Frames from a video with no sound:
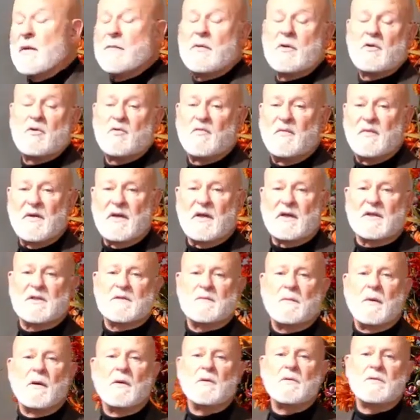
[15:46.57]
you've been
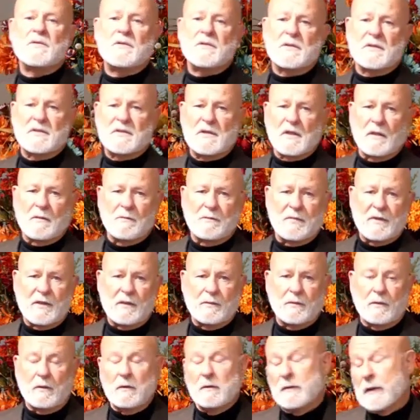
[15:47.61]
exposed to some
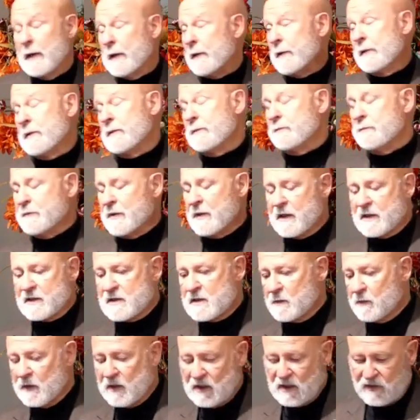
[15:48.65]
people,
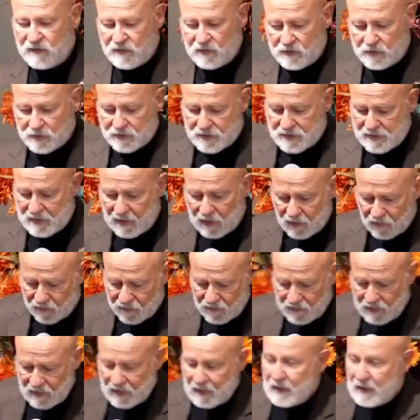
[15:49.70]
possibly even yourself,